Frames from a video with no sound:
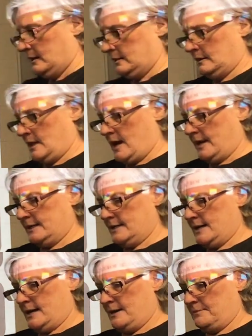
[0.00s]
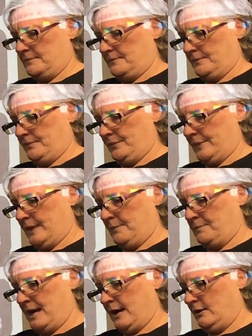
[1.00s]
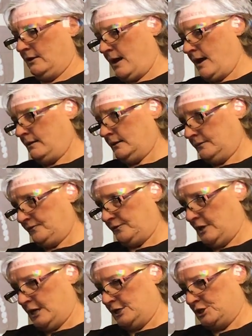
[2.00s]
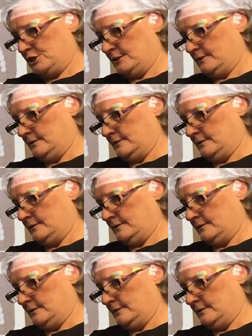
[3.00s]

line it up, parallel and flush,